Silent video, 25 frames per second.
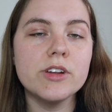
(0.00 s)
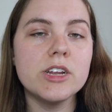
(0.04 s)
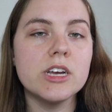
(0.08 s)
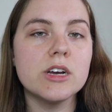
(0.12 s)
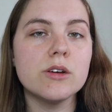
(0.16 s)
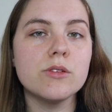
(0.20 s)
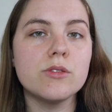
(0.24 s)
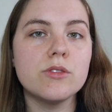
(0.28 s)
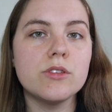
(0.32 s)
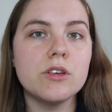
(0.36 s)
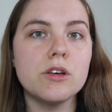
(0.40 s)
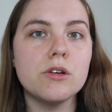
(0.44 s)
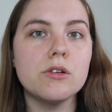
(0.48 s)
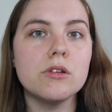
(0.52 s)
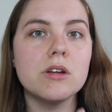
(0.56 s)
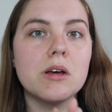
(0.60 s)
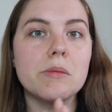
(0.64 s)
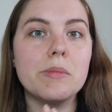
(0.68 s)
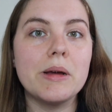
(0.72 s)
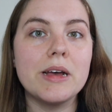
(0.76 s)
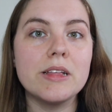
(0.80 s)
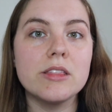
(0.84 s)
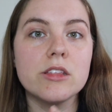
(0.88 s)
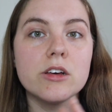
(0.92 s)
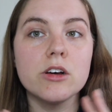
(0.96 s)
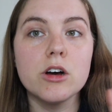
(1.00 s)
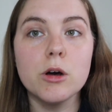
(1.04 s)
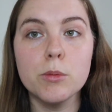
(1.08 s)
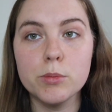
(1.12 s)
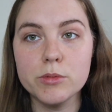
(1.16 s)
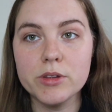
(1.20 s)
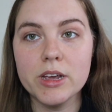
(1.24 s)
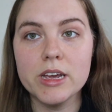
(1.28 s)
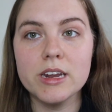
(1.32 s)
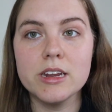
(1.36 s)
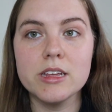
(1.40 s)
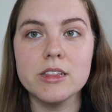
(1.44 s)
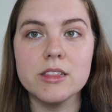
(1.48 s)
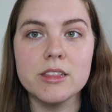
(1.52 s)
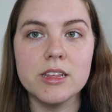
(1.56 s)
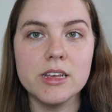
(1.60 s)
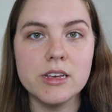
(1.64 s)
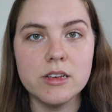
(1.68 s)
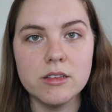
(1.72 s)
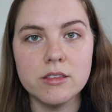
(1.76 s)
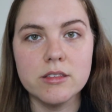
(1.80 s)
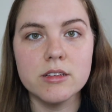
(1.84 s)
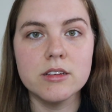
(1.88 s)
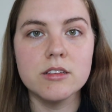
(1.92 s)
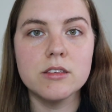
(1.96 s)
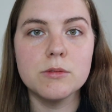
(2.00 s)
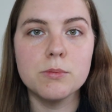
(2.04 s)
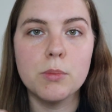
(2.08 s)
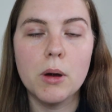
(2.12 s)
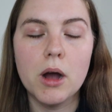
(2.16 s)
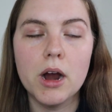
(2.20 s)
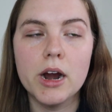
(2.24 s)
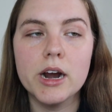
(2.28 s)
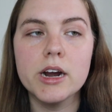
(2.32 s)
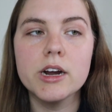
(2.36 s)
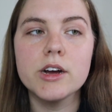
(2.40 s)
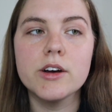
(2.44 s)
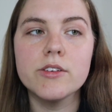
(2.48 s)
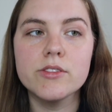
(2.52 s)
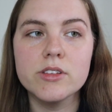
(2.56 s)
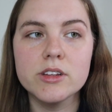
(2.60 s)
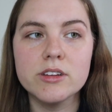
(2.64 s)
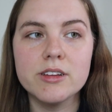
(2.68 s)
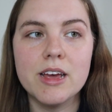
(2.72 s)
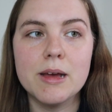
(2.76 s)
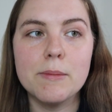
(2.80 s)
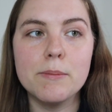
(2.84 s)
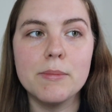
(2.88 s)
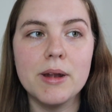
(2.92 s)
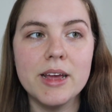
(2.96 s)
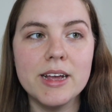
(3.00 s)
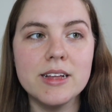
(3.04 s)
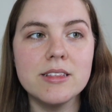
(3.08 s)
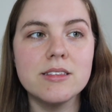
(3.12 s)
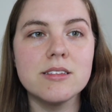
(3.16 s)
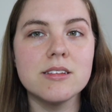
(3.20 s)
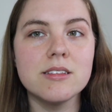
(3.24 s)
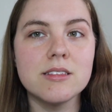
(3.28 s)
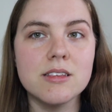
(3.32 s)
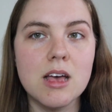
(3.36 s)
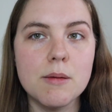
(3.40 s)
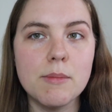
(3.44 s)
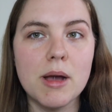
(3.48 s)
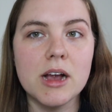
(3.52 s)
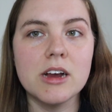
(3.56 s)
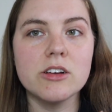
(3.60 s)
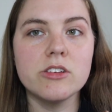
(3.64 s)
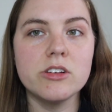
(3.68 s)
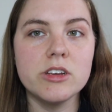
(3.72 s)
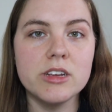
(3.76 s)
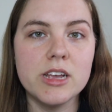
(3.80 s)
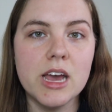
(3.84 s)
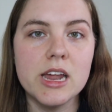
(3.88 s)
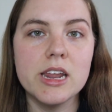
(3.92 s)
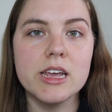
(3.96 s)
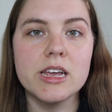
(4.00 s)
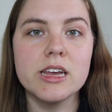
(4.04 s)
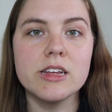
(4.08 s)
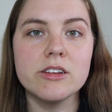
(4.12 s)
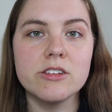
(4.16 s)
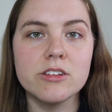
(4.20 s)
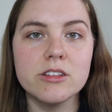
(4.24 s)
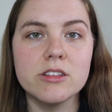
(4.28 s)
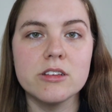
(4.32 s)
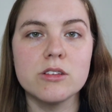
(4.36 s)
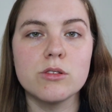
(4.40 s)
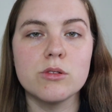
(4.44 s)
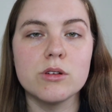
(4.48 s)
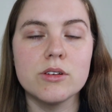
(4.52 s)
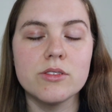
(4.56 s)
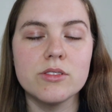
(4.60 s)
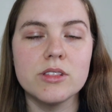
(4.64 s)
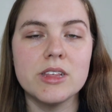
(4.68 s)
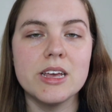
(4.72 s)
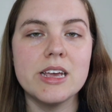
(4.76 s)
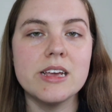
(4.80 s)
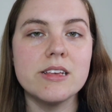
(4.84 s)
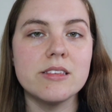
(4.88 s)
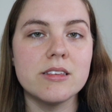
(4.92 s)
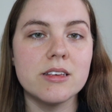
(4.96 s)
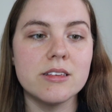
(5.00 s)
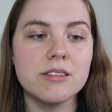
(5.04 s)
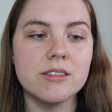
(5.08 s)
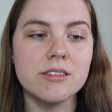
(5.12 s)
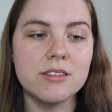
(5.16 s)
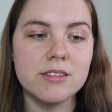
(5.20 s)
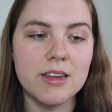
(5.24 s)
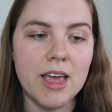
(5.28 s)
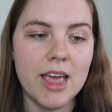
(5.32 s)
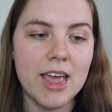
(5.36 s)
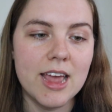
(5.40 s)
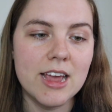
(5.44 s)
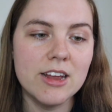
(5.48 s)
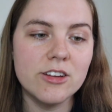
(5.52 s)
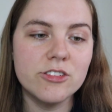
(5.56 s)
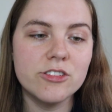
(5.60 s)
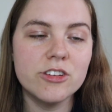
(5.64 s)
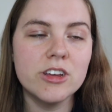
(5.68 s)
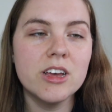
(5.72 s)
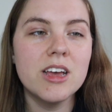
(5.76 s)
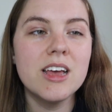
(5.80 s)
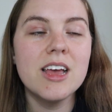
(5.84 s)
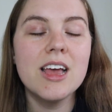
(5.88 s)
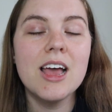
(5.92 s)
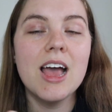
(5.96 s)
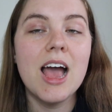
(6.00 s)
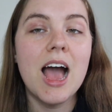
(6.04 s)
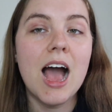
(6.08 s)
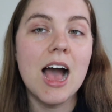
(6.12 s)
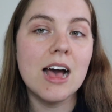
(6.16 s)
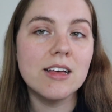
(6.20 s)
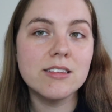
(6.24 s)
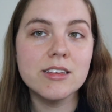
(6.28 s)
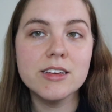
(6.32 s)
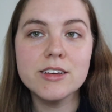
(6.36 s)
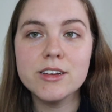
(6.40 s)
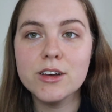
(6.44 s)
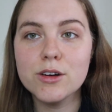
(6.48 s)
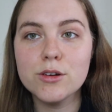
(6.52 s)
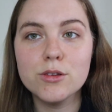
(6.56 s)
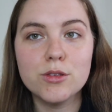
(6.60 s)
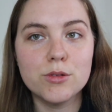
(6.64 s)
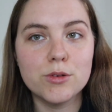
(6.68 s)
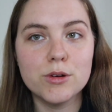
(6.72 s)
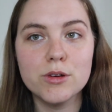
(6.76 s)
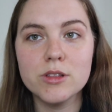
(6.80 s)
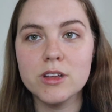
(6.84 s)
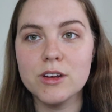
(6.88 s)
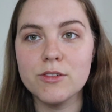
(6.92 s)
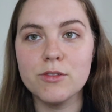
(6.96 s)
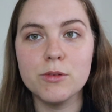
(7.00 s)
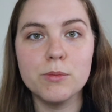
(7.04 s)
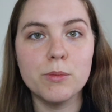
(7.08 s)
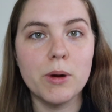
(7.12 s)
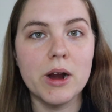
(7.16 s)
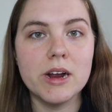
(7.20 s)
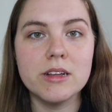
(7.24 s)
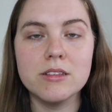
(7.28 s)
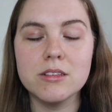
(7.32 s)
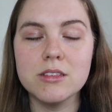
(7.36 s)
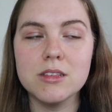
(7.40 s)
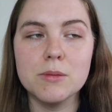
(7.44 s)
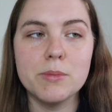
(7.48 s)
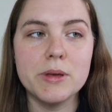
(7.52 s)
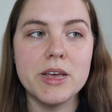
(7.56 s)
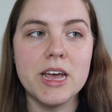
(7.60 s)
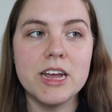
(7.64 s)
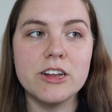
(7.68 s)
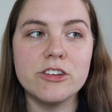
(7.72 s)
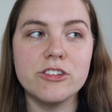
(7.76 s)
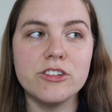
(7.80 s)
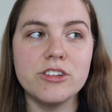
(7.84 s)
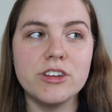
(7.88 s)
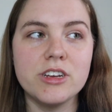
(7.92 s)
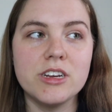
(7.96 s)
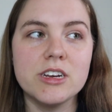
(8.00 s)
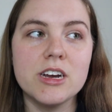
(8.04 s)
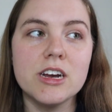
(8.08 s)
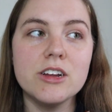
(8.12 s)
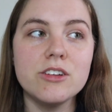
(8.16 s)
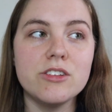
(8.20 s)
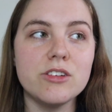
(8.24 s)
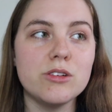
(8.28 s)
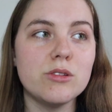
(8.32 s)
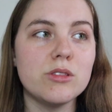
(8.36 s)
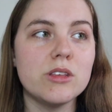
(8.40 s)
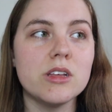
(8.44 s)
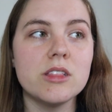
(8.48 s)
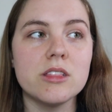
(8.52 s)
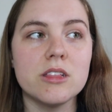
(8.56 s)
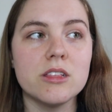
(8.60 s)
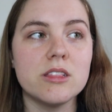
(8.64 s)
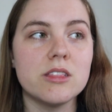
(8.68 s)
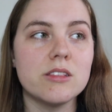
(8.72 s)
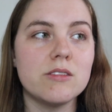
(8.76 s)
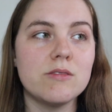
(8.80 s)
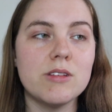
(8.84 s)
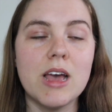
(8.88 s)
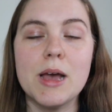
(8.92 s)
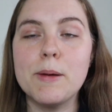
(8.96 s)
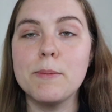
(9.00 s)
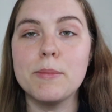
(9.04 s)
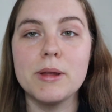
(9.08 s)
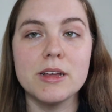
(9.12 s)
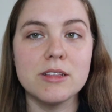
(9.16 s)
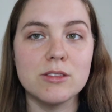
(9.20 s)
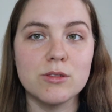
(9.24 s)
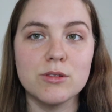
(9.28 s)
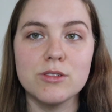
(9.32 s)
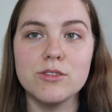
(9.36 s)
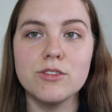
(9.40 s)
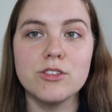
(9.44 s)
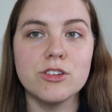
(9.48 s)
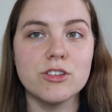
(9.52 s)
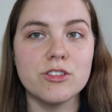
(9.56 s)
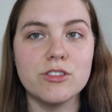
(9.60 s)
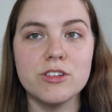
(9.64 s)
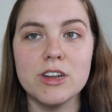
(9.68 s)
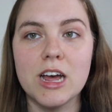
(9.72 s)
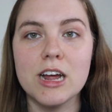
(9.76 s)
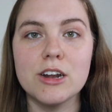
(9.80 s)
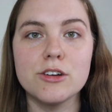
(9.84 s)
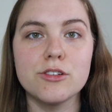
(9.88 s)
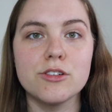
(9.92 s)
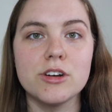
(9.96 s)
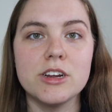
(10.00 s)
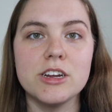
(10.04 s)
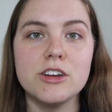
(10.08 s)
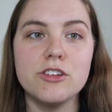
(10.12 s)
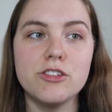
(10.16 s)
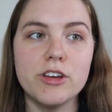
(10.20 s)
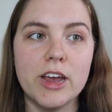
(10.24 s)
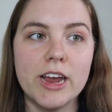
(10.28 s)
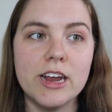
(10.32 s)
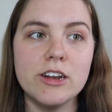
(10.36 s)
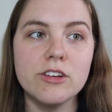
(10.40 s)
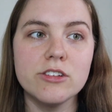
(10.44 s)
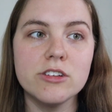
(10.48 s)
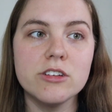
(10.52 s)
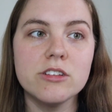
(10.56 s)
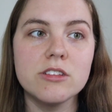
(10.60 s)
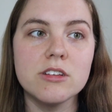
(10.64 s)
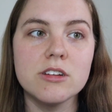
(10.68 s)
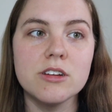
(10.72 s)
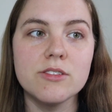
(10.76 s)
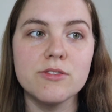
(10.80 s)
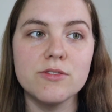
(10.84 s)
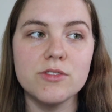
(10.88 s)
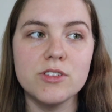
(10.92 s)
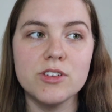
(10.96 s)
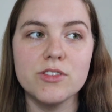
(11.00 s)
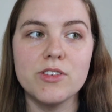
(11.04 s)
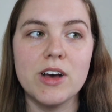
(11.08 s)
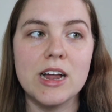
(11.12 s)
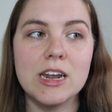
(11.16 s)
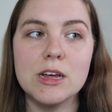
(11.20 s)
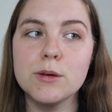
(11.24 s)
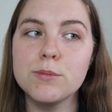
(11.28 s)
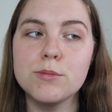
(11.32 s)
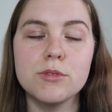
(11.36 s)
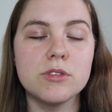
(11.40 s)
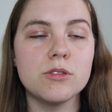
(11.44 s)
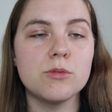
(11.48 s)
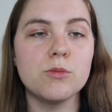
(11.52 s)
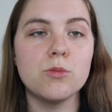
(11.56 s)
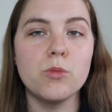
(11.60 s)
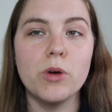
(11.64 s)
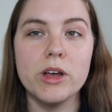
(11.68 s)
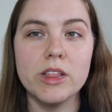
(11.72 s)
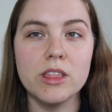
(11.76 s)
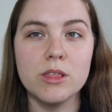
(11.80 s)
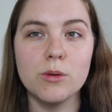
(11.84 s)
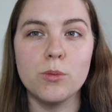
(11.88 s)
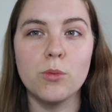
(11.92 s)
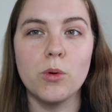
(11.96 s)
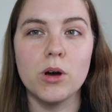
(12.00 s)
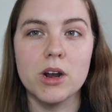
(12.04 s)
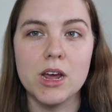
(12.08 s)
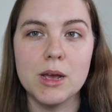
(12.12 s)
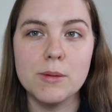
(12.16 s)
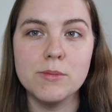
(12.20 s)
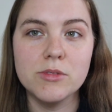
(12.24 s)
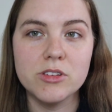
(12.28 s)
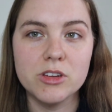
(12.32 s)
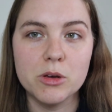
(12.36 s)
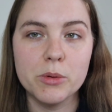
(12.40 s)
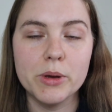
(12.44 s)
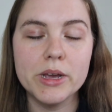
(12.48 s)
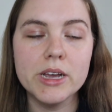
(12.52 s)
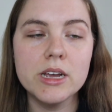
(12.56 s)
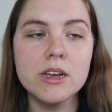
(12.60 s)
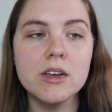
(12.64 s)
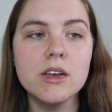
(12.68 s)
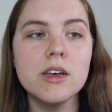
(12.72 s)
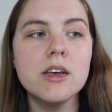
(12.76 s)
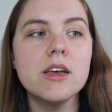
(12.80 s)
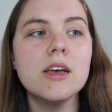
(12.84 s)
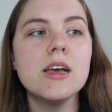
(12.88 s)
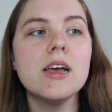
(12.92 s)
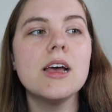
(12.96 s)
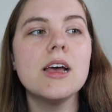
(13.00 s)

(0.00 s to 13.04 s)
video soon about the updated thesis part of the template since I'm actually getting into the sort of thesis stage as I go through different parts of the PhD, I do think the template sort of just naturally changes and it develops with what I'm doing.